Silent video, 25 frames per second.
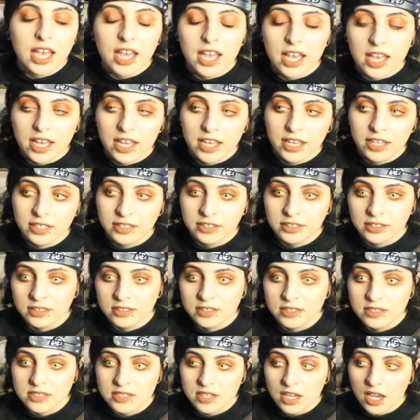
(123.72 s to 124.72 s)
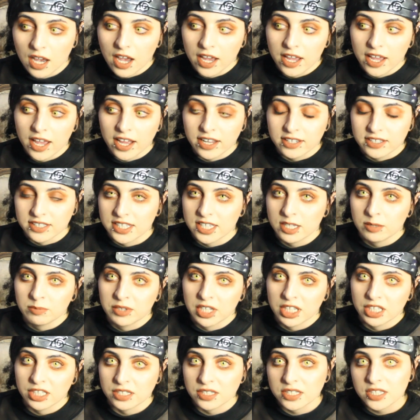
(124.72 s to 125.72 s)
And I had to keep
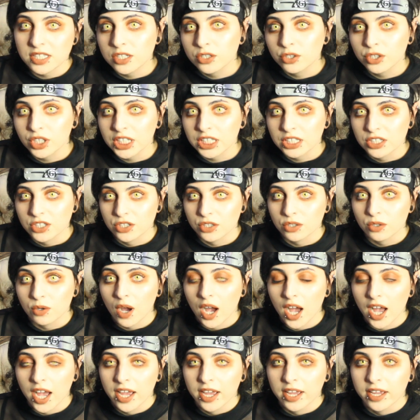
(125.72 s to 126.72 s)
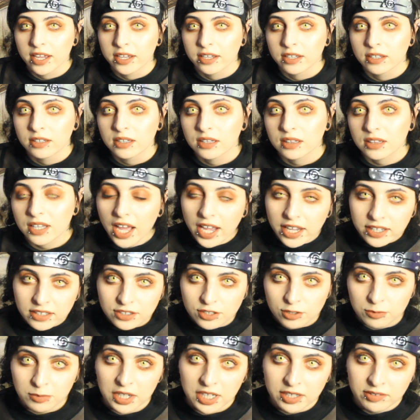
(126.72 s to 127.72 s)
that a secret, so I lied
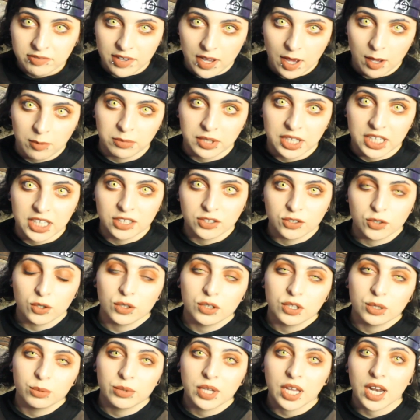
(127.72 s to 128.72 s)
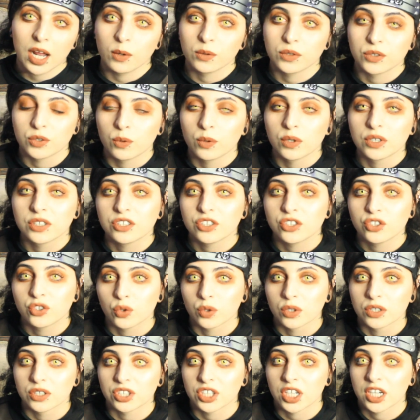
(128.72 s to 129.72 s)
to my family and told them that I was going to
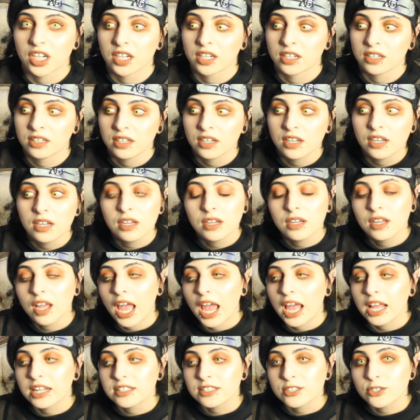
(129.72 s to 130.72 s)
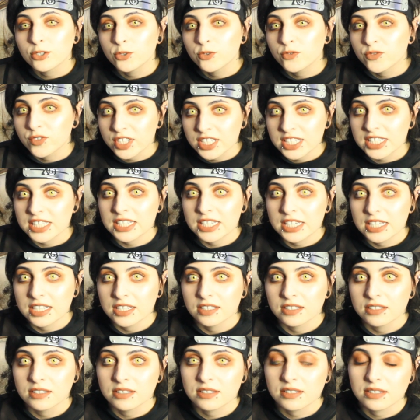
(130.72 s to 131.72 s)
Georgia to
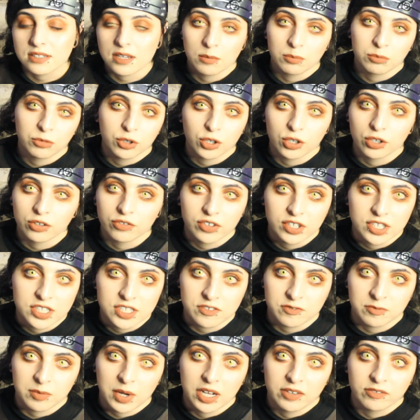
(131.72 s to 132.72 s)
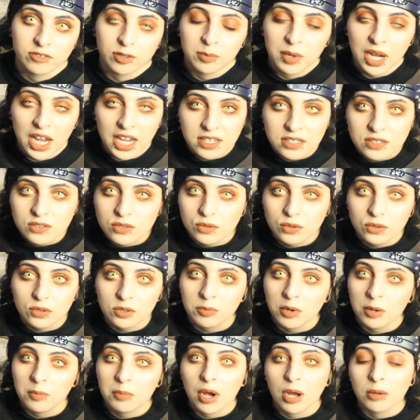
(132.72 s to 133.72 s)
visit some girlfriends of mine from high
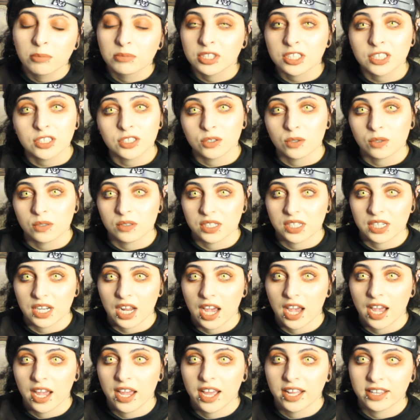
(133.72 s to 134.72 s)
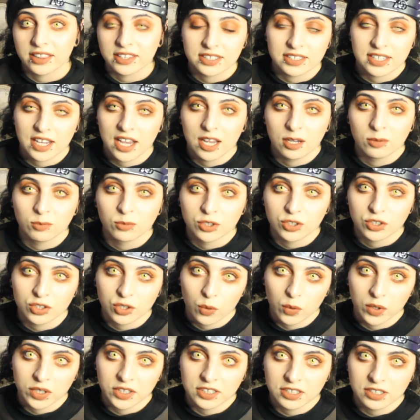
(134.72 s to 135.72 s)
school. My mom didn't know that I, at the time, was
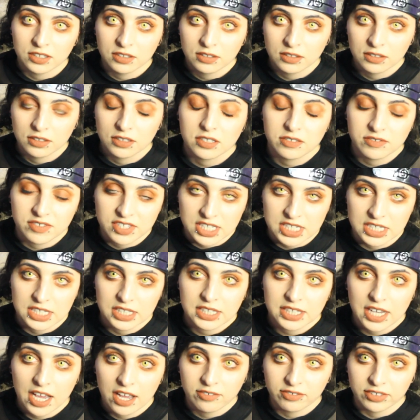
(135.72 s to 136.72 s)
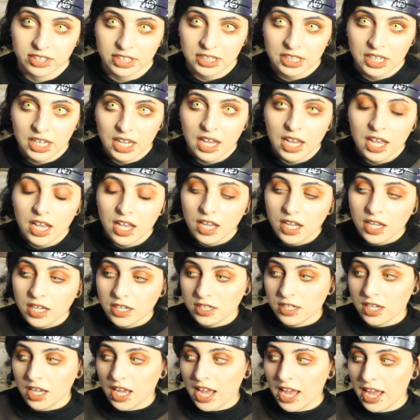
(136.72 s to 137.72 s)
going to visit Kevin.
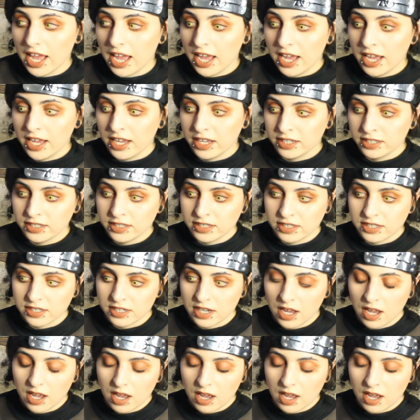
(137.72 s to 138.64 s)
And